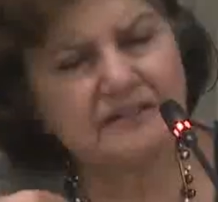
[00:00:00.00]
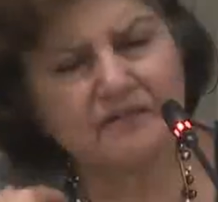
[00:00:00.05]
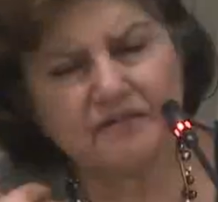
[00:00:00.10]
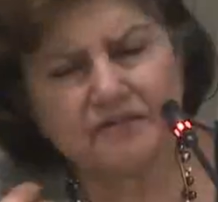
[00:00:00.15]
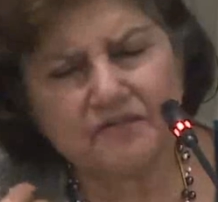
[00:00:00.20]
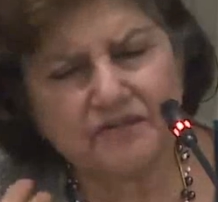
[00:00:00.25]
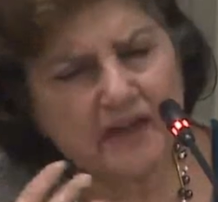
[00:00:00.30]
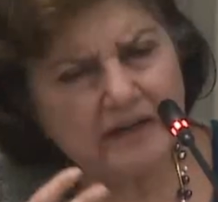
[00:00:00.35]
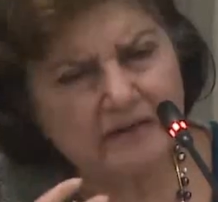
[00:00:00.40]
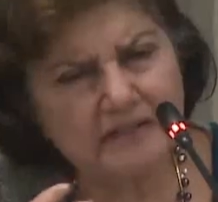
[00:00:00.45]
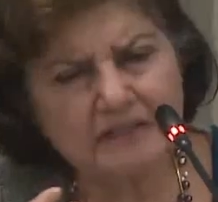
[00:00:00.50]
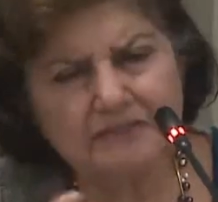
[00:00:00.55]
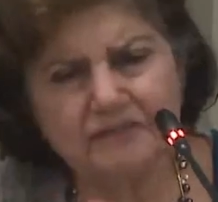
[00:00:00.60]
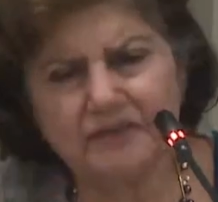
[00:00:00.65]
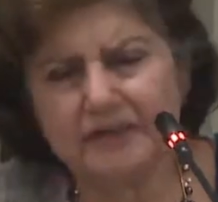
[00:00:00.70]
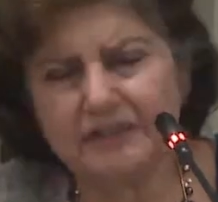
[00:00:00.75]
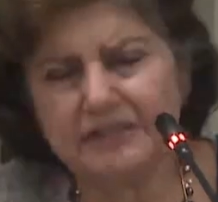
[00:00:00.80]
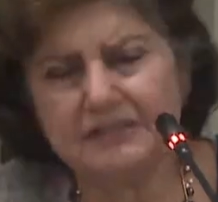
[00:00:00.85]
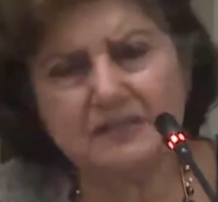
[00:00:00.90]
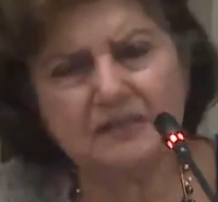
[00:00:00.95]
very,
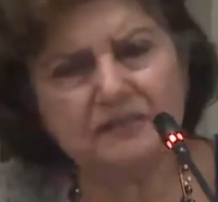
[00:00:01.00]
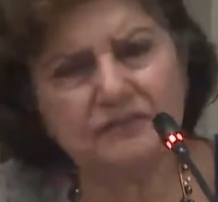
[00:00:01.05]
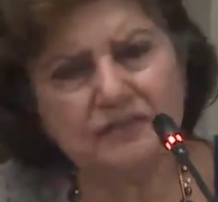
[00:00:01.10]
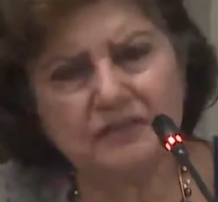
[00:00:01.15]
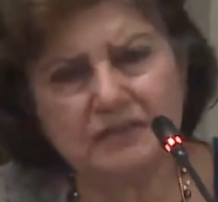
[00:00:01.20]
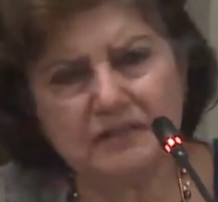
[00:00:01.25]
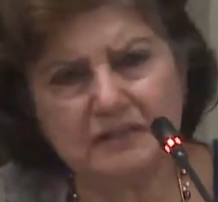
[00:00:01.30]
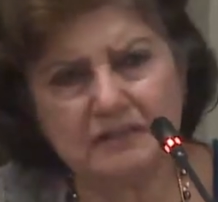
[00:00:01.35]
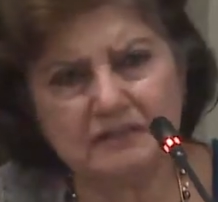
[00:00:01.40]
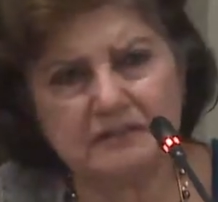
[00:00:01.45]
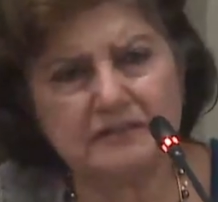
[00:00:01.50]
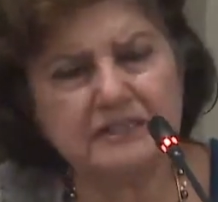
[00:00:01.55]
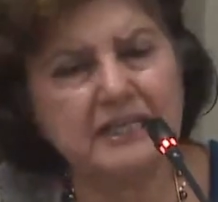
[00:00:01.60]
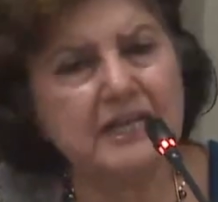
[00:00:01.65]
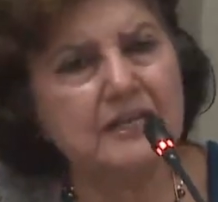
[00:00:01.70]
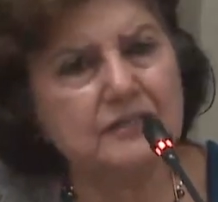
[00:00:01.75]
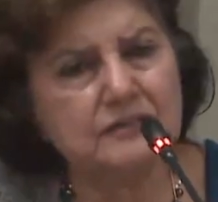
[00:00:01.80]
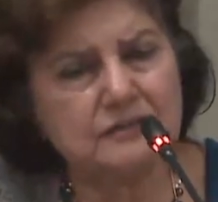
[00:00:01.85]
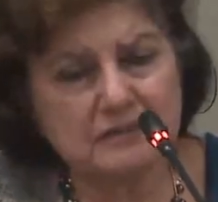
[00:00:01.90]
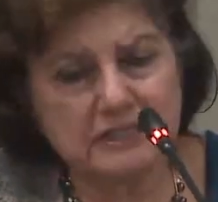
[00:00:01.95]
very difficult
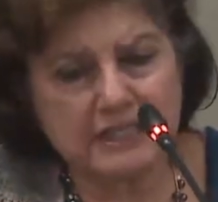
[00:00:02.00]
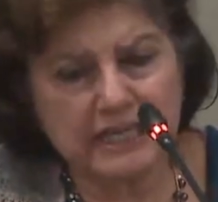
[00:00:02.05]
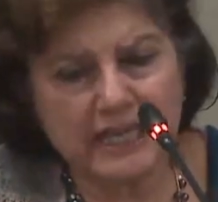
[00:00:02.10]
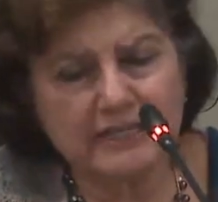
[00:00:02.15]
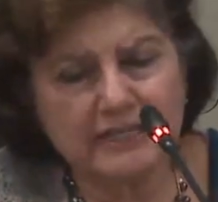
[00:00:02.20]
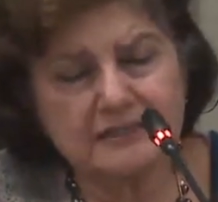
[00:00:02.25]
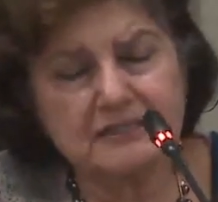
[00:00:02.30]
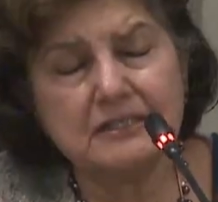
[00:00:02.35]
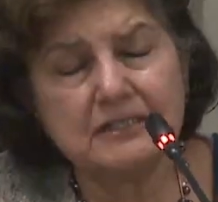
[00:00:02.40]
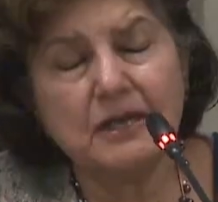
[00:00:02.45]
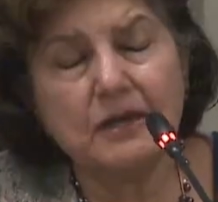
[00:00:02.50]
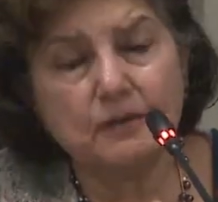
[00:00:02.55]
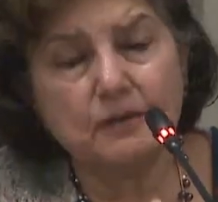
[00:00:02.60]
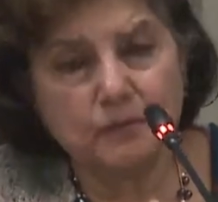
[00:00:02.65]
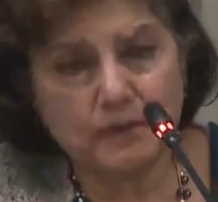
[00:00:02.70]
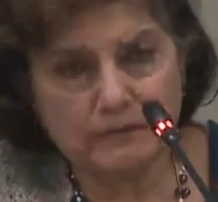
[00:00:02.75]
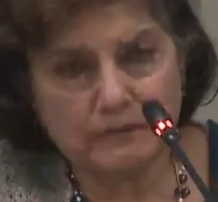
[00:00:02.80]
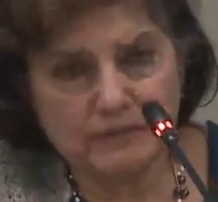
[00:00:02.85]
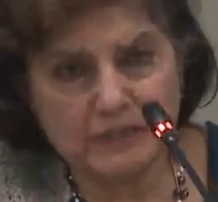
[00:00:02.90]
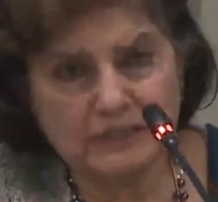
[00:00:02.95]
to get
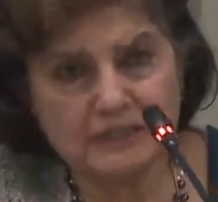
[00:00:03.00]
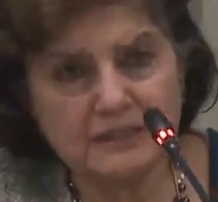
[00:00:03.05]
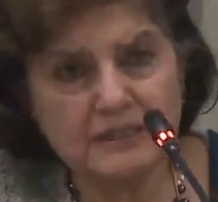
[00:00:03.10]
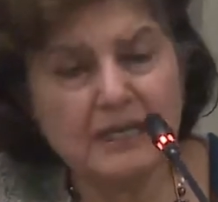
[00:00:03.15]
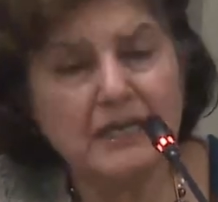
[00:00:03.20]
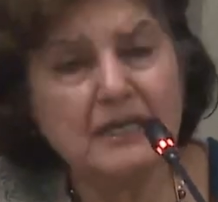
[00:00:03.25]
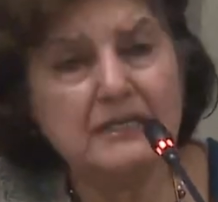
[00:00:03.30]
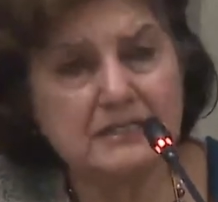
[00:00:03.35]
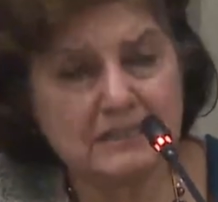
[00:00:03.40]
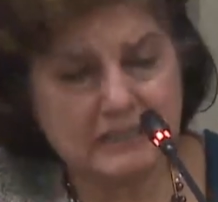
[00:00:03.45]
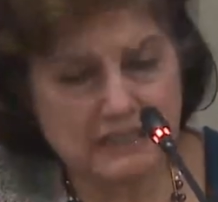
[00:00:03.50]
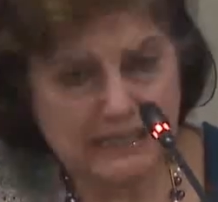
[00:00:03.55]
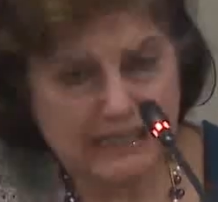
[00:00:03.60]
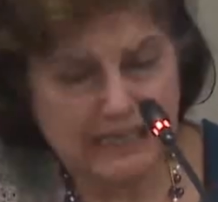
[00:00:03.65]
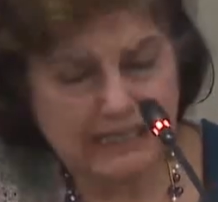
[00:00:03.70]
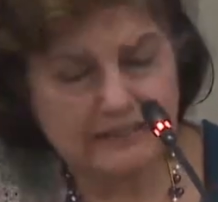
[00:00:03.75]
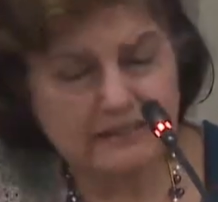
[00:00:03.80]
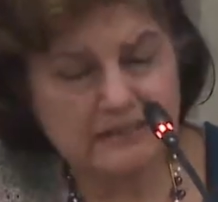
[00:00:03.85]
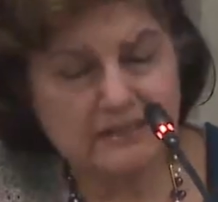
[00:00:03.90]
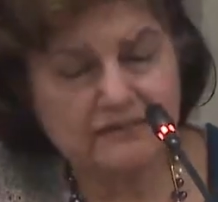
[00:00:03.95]
women's
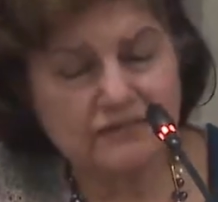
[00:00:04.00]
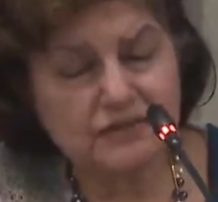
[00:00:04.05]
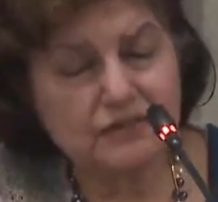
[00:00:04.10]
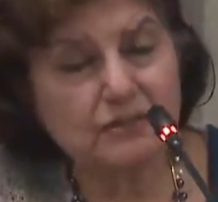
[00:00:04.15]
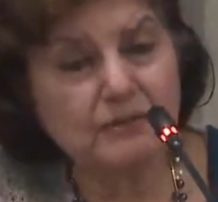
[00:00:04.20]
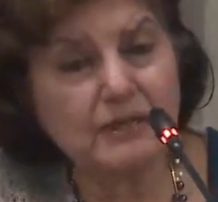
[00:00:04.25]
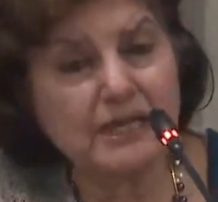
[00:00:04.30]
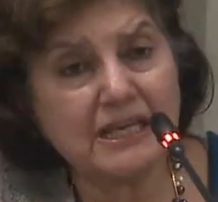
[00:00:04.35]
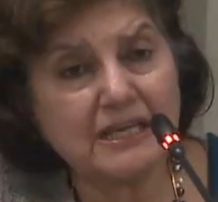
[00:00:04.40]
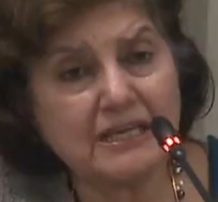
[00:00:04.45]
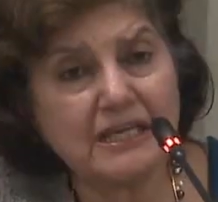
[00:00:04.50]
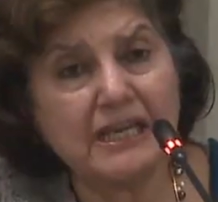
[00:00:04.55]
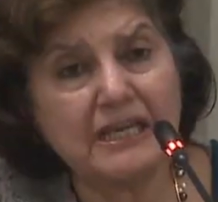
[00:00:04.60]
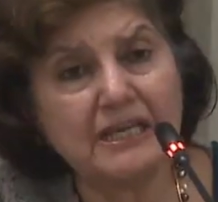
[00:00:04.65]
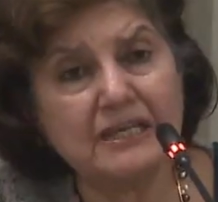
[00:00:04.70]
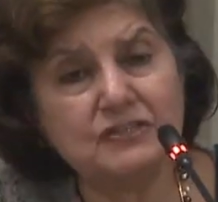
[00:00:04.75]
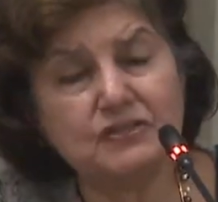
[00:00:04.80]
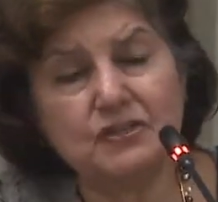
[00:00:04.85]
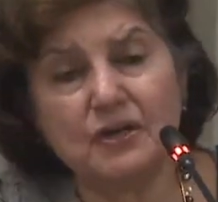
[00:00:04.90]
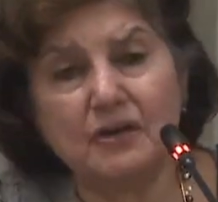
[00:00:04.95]
collectives to
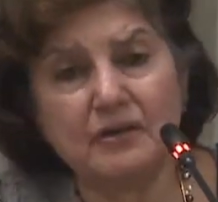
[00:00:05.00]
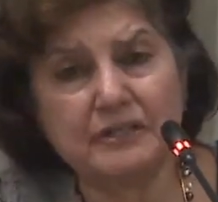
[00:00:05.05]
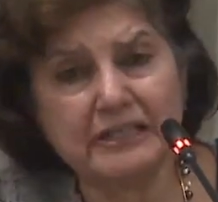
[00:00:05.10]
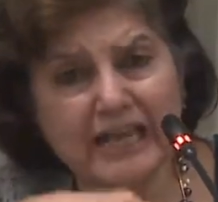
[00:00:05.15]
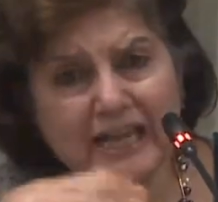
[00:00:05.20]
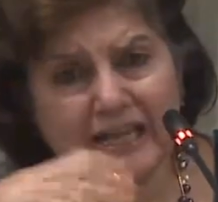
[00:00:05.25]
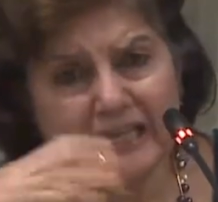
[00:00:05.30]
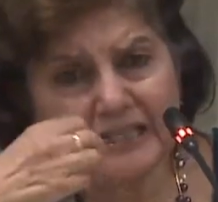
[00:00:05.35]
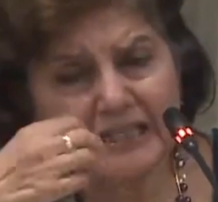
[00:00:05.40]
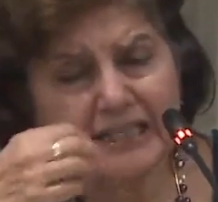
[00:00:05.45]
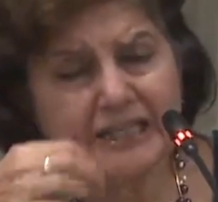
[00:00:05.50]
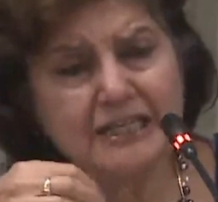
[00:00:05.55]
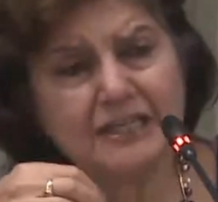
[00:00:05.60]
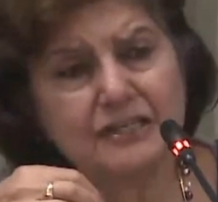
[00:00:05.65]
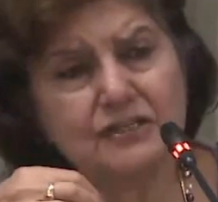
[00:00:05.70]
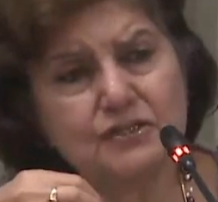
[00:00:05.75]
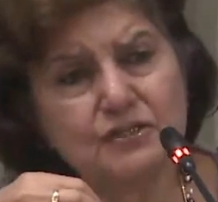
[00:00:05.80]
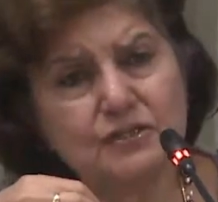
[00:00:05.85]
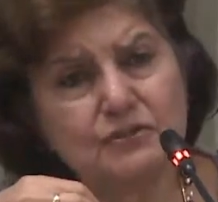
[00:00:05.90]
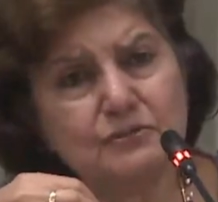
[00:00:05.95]
engage on any
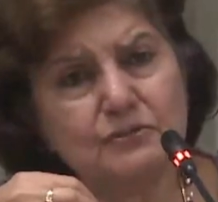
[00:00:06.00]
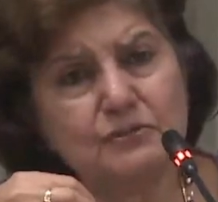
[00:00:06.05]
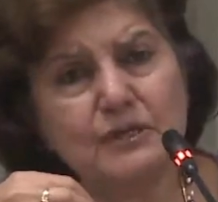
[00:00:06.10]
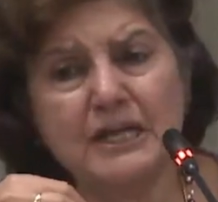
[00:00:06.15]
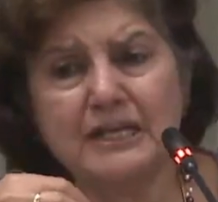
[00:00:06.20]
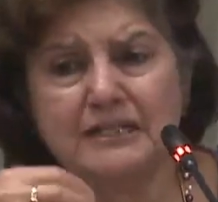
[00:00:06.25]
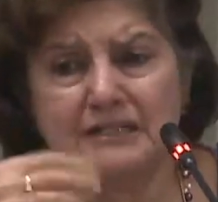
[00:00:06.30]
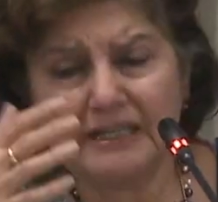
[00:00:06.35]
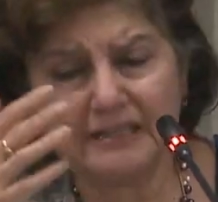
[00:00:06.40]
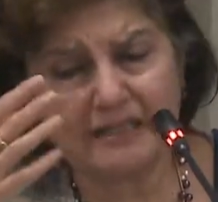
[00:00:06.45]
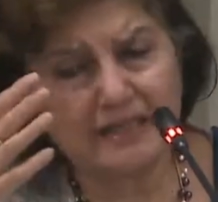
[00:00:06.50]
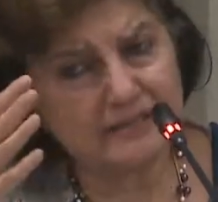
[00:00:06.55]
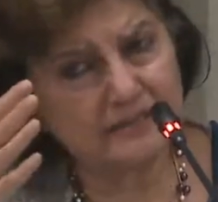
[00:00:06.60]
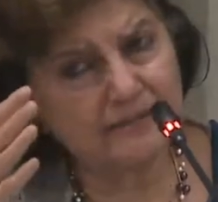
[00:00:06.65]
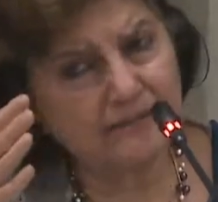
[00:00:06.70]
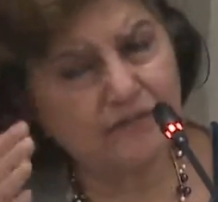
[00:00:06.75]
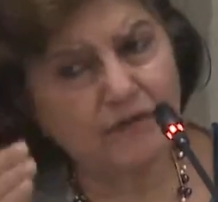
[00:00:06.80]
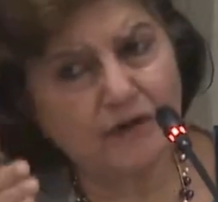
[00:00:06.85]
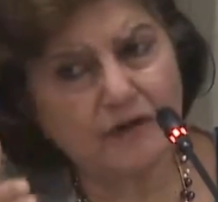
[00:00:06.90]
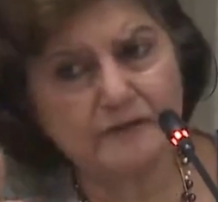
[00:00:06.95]
issue that has a
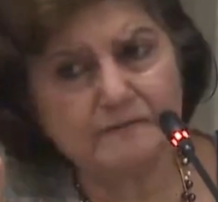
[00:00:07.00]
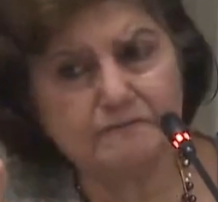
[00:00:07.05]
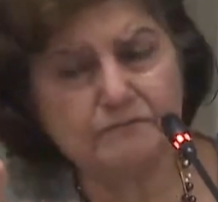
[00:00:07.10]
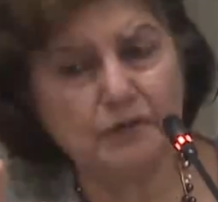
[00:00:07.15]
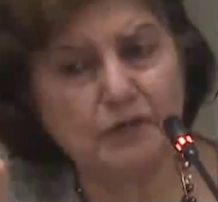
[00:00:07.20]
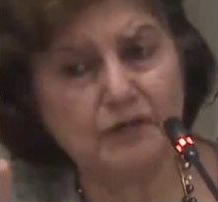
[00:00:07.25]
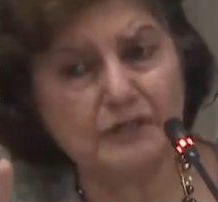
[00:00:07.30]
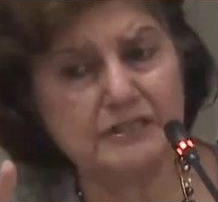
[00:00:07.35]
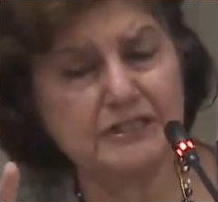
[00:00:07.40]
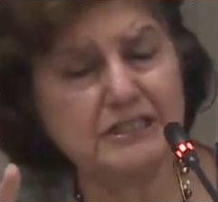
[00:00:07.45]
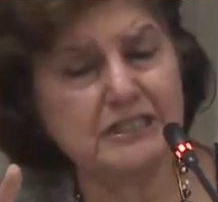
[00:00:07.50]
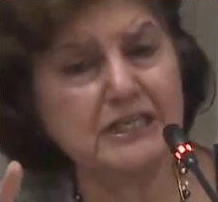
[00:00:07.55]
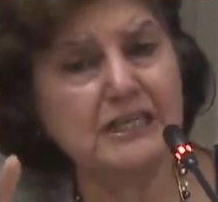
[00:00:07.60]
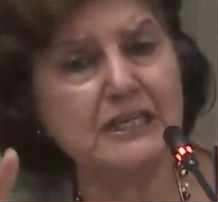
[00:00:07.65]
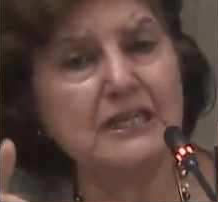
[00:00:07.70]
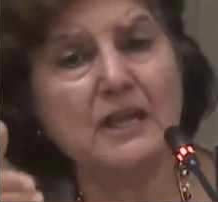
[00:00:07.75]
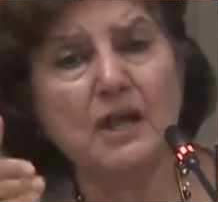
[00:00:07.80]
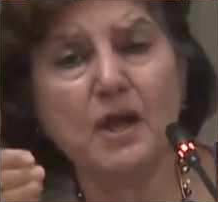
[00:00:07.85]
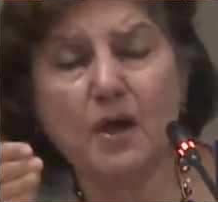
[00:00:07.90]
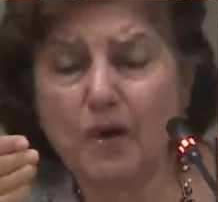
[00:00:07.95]
foreign policy